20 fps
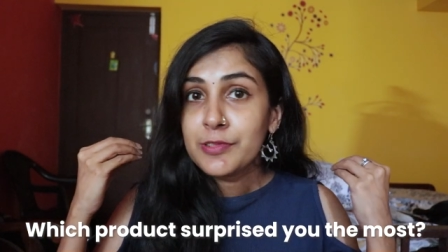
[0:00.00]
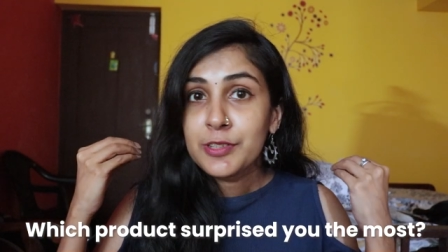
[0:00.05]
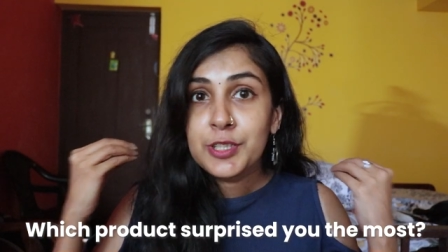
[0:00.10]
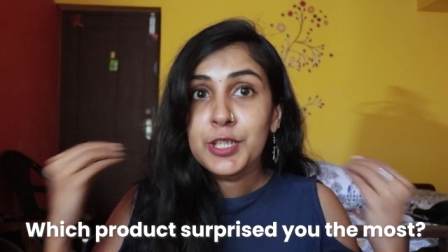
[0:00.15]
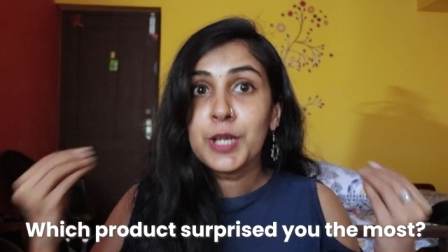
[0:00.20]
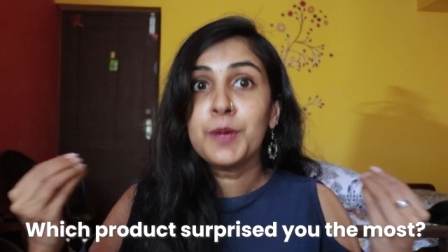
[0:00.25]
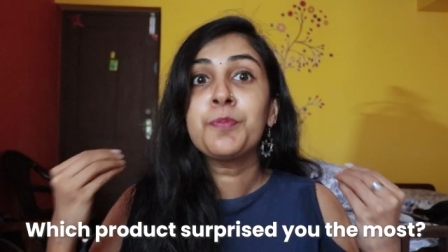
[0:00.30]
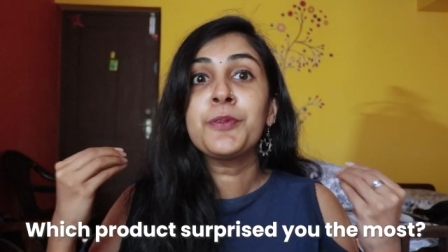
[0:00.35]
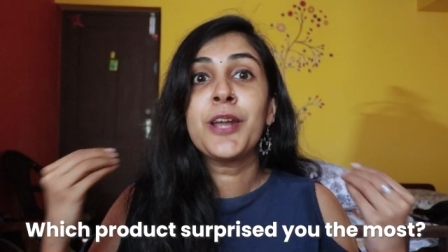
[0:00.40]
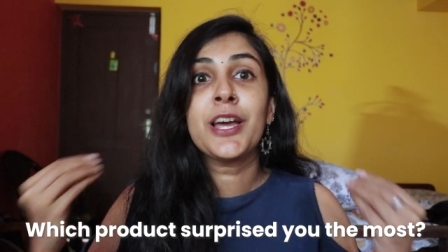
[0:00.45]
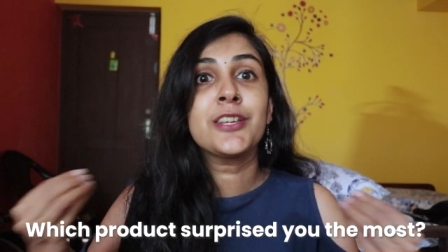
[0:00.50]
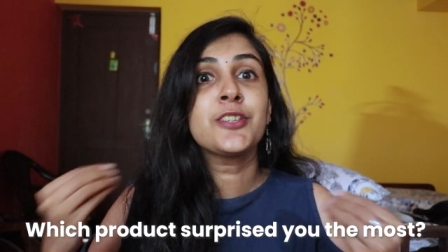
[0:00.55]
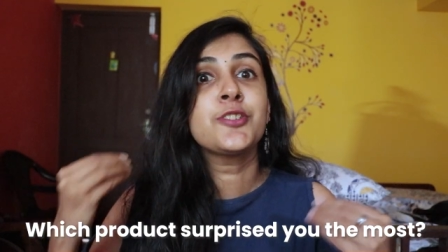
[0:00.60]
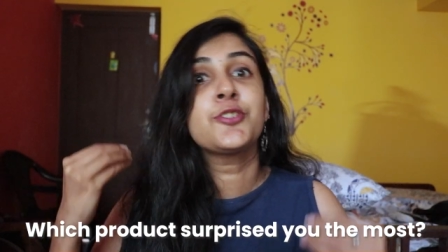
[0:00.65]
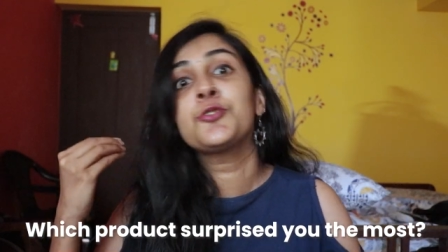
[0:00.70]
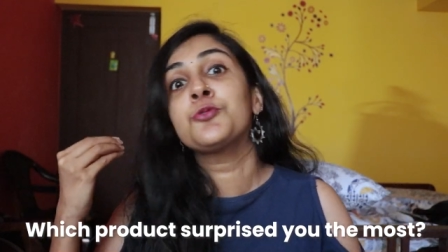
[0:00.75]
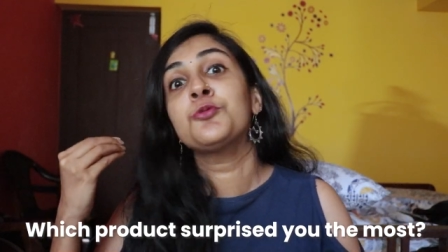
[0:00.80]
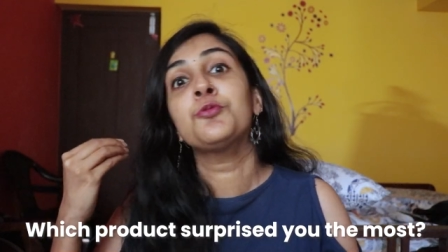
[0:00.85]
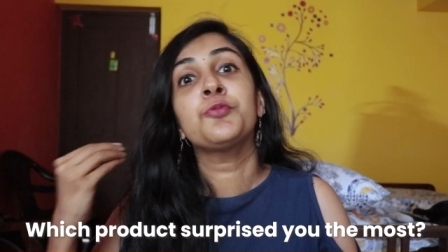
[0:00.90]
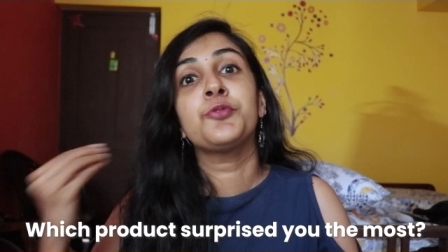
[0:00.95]

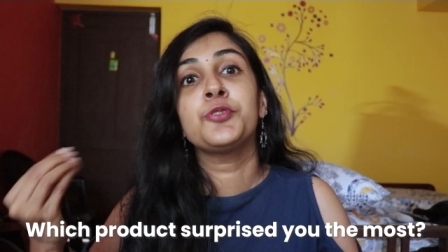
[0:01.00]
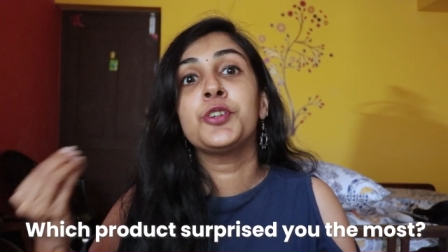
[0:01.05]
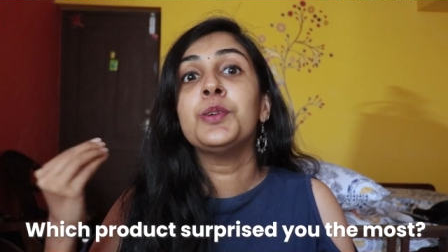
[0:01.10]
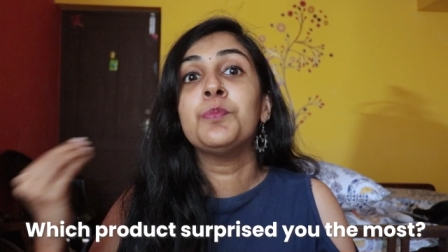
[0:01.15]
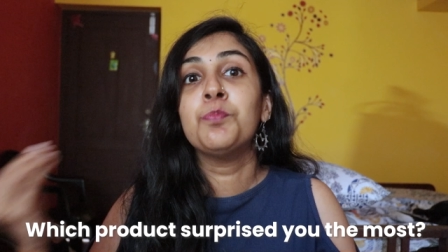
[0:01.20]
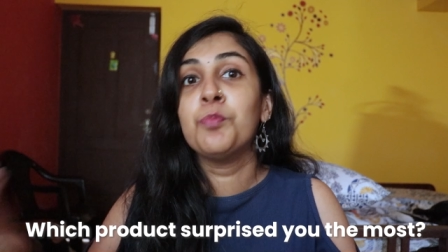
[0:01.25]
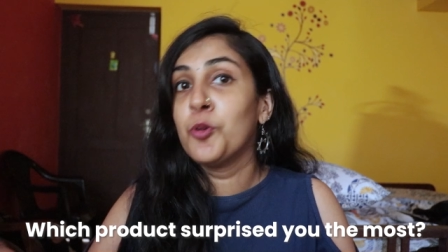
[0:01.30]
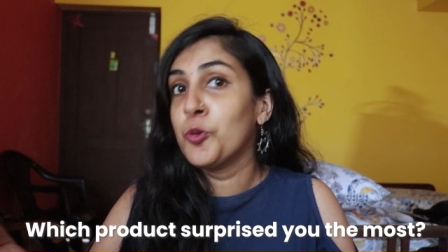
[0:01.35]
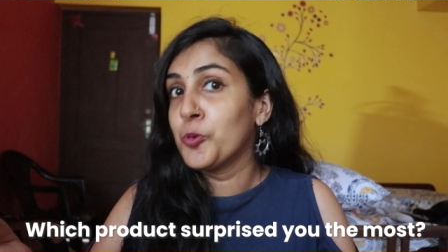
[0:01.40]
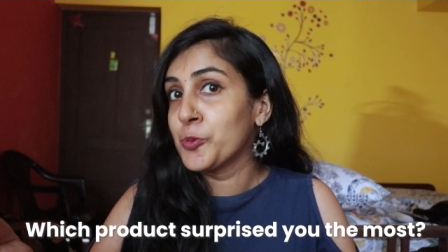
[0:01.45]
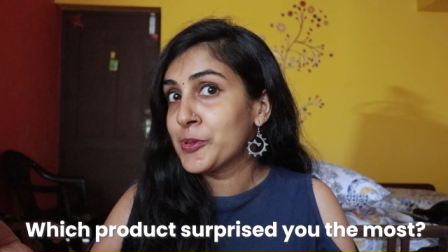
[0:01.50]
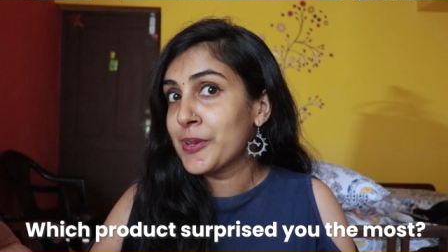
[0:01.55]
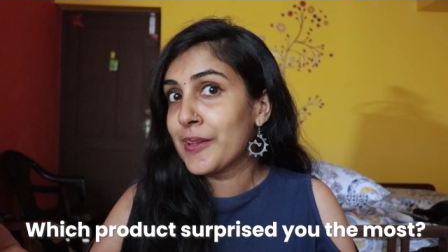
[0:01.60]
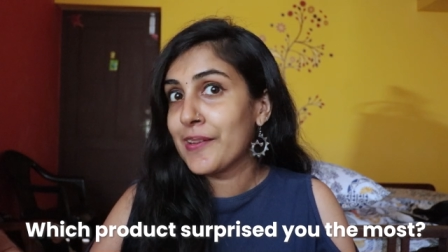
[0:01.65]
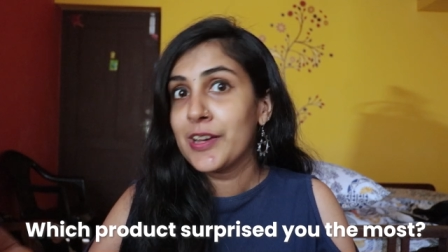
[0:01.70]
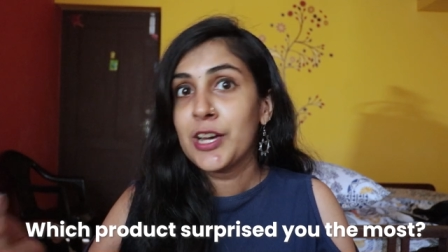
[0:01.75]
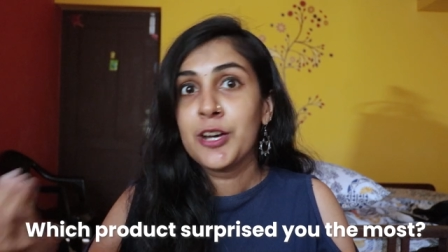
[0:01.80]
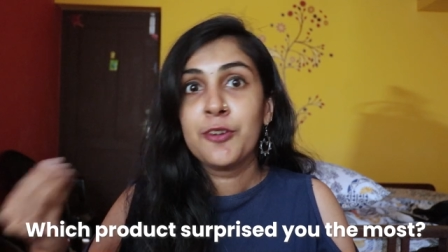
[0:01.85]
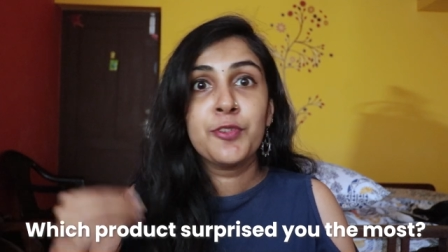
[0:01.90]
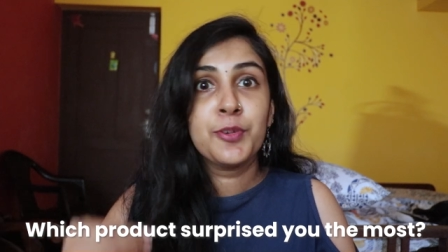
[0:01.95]
surprised you the most?